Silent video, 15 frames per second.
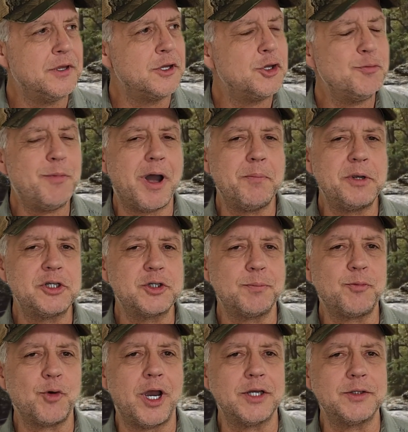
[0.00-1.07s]
You might be
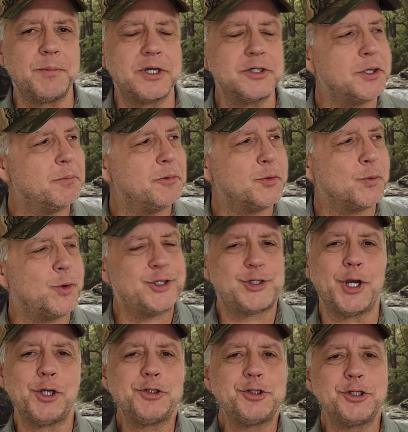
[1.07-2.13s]
surprised by some of the
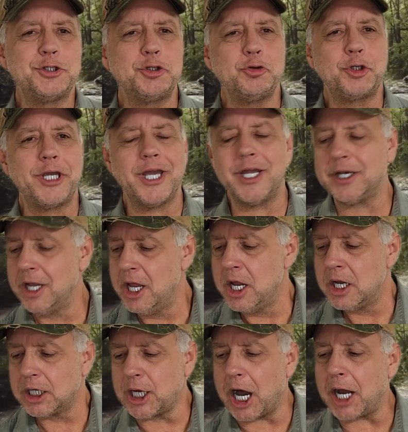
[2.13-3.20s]
results that you get.
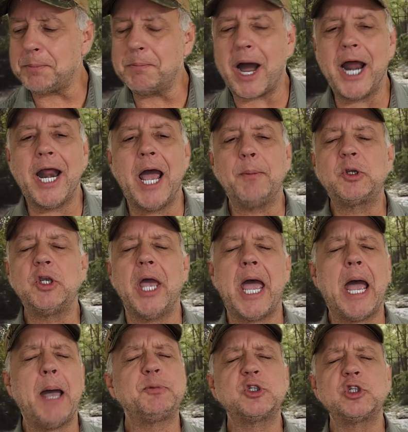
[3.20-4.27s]
God might
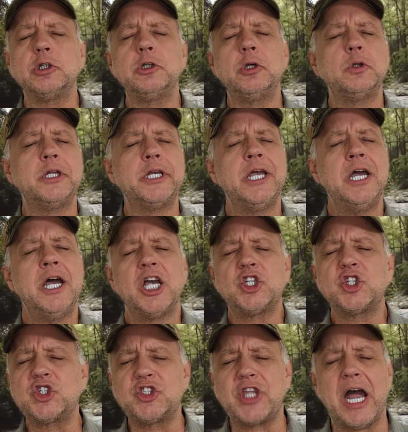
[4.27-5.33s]
absolutely
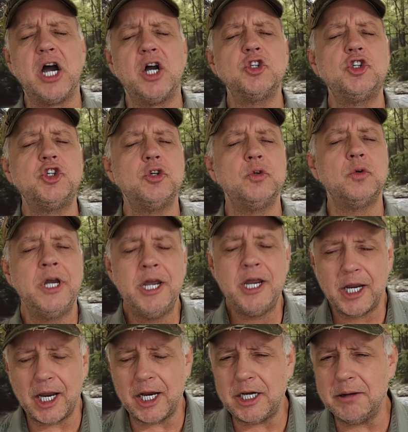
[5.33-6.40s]
astound you
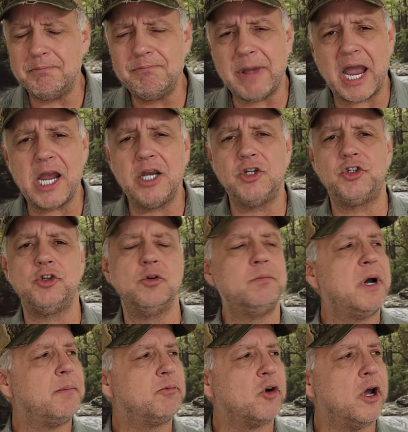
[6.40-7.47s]
and amaze you,
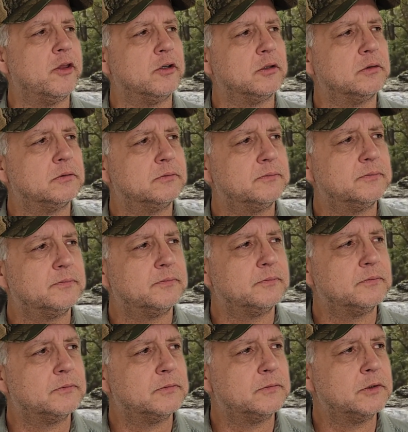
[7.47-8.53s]
my brother.
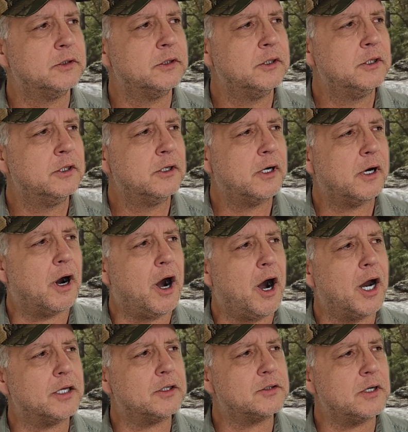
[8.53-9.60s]
All
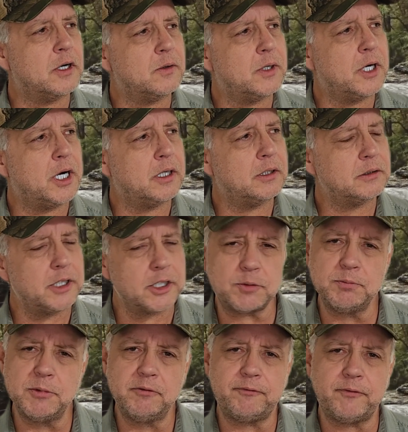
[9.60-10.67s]
right, so let's
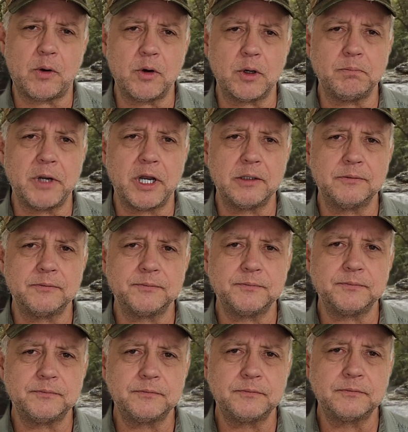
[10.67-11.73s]
move forward, man.
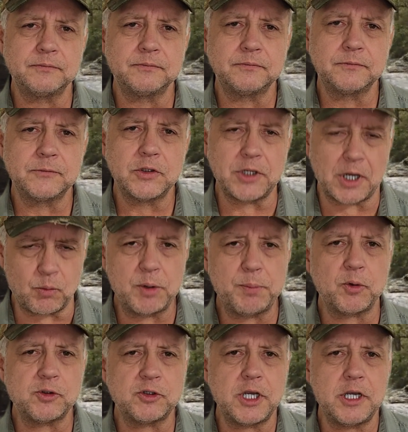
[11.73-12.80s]
Shall we
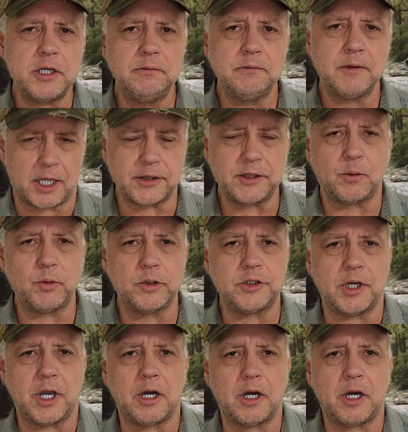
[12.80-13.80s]
proceed? I think we shall.